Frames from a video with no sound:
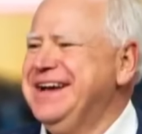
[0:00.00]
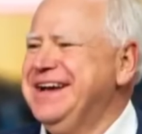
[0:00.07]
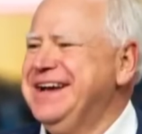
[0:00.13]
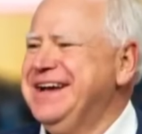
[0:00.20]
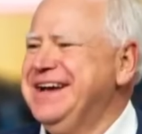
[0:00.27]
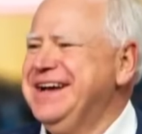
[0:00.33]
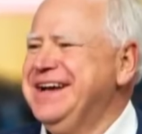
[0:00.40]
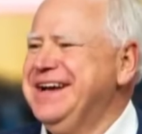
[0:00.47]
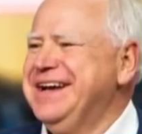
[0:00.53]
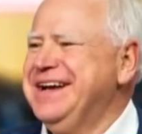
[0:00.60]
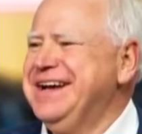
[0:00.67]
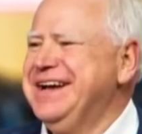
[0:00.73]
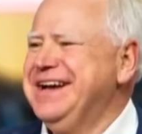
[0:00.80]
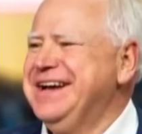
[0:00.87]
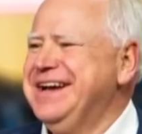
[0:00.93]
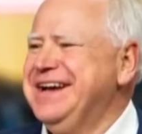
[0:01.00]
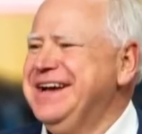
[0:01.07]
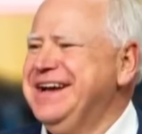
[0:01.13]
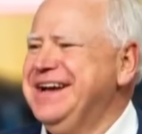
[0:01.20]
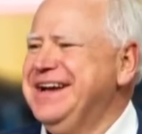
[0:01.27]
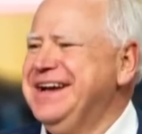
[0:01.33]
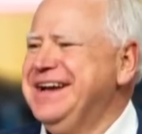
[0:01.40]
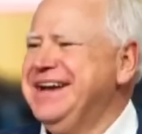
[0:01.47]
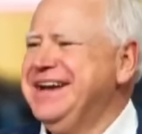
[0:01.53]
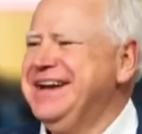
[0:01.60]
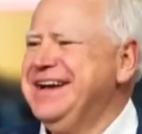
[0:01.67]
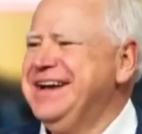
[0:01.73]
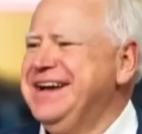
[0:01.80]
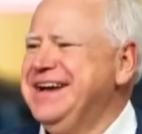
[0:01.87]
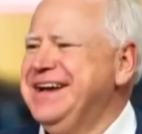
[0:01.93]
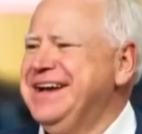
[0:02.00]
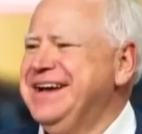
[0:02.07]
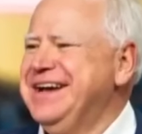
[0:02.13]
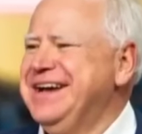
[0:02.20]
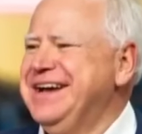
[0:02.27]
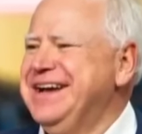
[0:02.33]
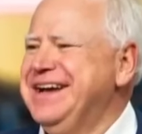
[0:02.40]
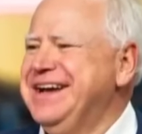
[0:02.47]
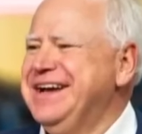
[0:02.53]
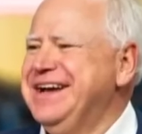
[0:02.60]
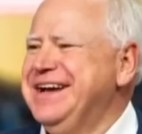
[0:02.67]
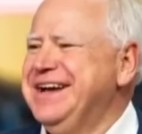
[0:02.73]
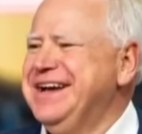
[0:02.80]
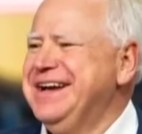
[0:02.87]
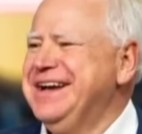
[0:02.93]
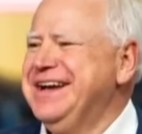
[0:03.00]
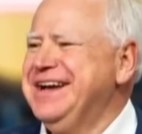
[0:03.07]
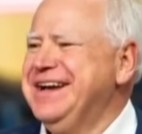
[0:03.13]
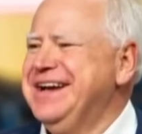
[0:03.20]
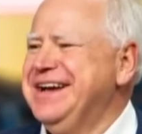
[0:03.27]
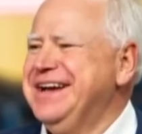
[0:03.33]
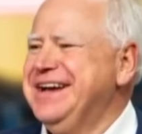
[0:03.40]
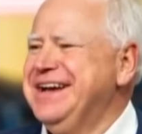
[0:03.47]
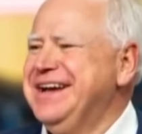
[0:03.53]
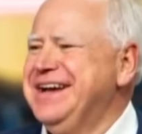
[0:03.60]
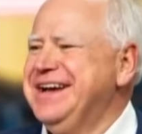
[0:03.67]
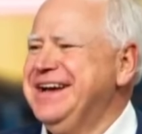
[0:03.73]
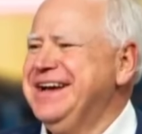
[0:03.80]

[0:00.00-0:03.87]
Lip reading: [no speech]